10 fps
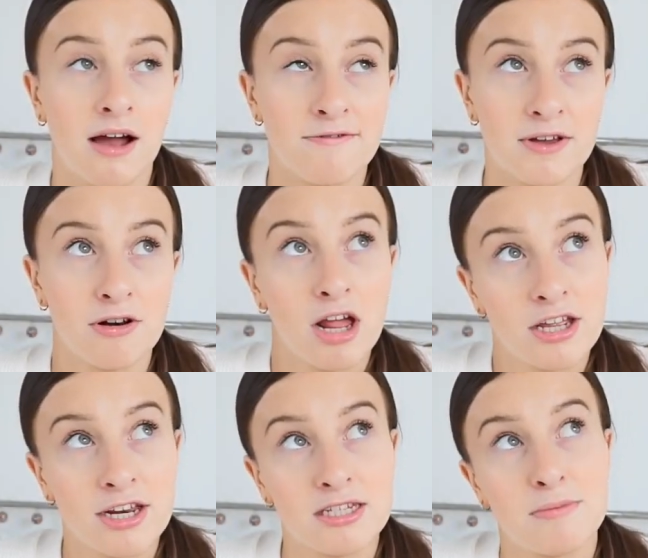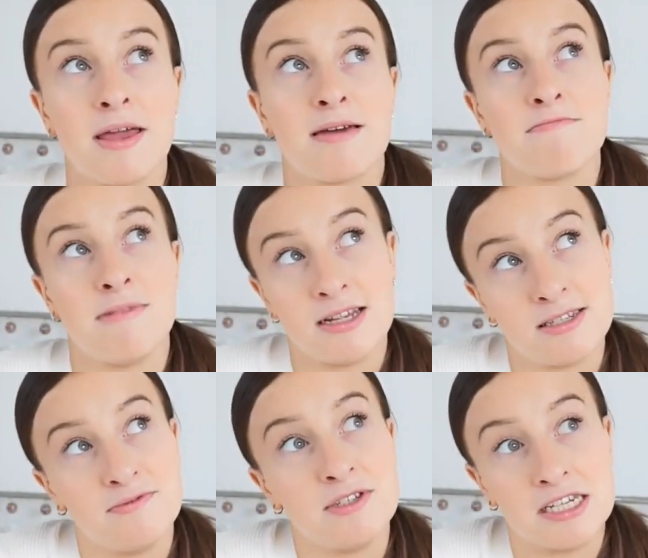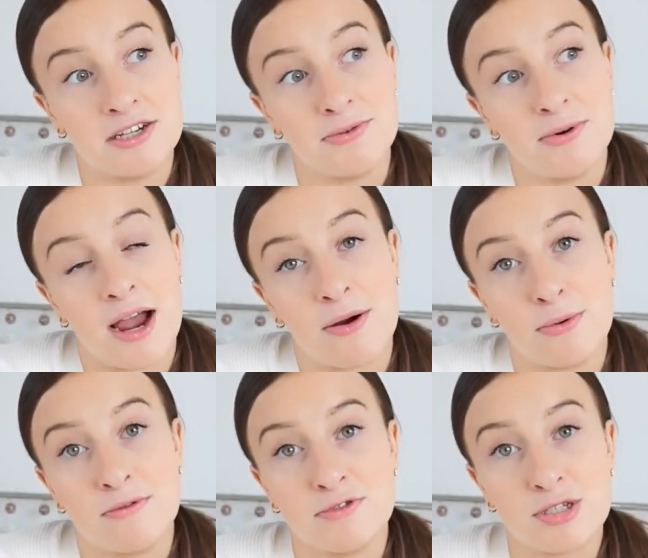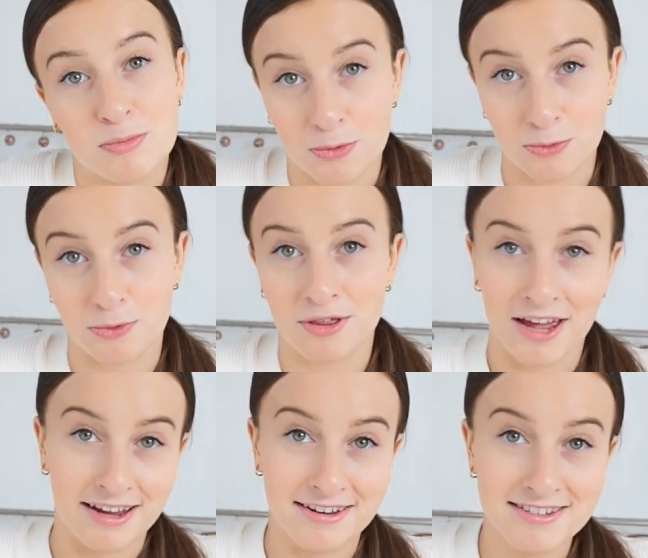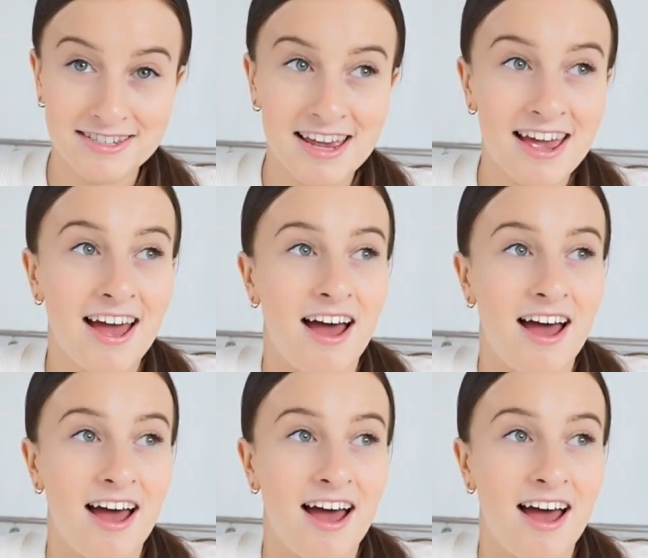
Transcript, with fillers: I feel like you need to make a massive deal out of small things